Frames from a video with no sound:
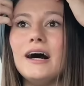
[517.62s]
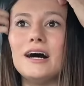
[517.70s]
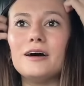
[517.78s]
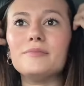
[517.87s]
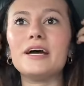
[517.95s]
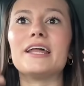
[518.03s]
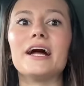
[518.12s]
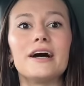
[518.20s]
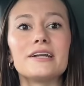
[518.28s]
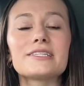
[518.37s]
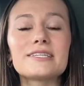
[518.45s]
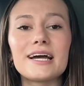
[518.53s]
Um, and
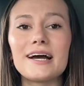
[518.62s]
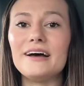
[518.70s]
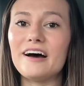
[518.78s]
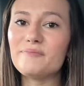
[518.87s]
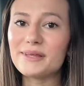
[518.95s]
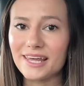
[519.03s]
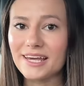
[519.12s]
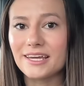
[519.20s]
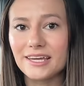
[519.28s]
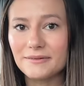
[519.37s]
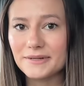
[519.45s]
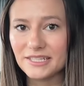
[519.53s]
honestly, I have been liking
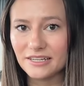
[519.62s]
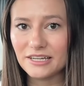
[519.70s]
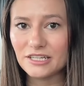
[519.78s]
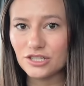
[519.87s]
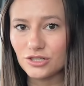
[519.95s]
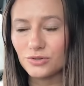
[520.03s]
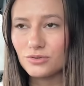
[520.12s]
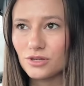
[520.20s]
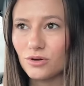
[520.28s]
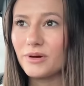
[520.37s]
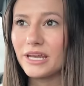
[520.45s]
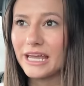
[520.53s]
it because I can do so
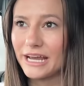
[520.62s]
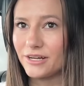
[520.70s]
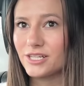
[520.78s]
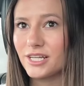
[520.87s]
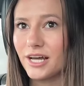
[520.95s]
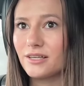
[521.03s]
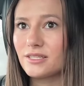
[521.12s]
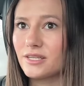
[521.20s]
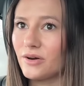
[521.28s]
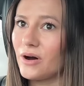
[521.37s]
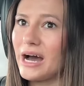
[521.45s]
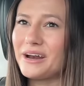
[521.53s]
many hairstyles.
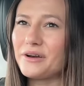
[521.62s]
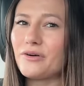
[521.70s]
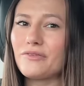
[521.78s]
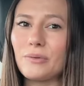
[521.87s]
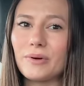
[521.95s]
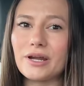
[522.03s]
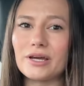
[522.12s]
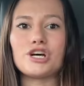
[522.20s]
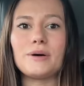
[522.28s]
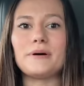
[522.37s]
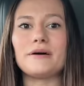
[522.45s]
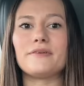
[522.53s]
So I don't know if I want to
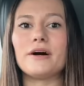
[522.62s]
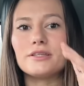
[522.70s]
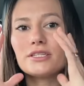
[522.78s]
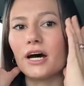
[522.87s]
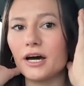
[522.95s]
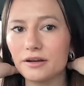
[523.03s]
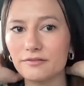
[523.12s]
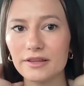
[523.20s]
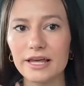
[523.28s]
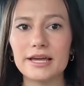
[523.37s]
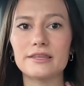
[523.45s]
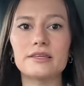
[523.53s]
chop off a ton of
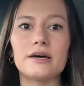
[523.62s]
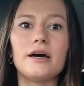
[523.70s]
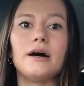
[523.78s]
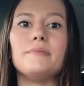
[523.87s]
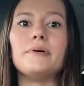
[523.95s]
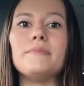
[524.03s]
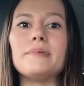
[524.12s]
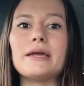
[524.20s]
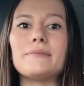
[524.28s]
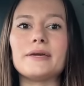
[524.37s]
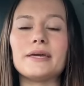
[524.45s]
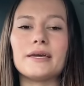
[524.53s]
length, but
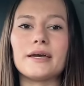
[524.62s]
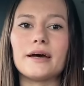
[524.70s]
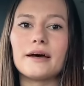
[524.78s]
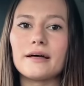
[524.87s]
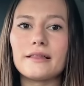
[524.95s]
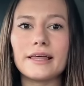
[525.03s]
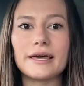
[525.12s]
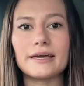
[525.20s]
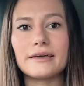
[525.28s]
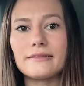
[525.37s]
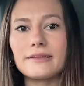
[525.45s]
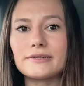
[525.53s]
maybe
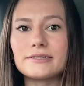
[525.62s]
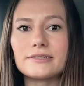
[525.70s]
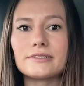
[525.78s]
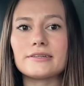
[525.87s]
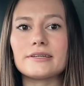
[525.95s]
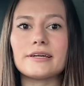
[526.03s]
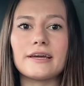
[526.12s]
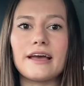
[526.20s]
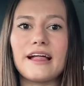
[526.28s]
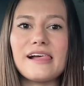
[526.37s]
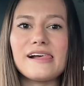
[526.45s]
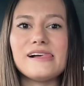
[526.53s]
like literally
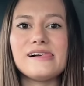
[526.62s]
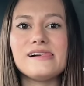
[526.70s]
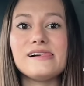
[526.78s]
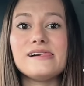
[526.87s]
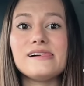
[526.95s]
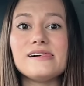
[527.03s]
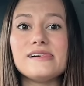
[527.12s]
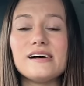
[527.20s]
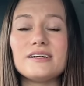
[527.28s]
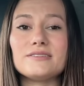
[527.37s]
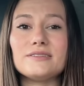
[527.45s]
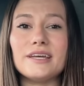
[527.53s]

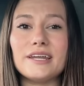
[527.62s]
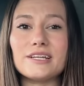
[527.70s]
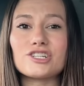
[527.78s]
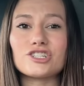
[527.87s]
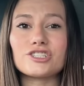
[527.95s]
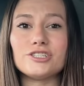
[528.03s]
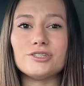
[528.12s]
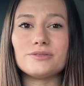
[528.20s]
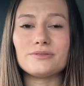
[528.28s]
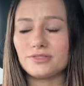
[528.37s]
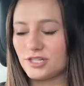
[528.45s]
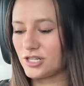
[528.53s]
an inch or
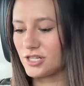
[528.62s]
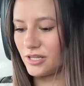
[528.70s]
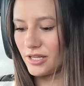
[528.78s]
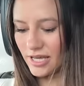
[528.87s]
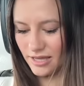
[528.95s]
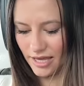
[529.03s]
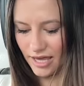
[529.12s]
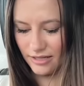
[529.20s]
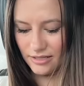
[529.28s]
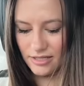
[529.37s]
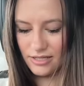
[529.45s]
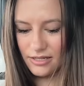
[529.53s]
two, just so that the
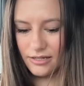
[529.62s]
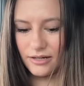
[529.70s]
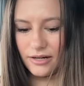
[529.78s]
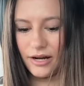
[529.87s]
ends are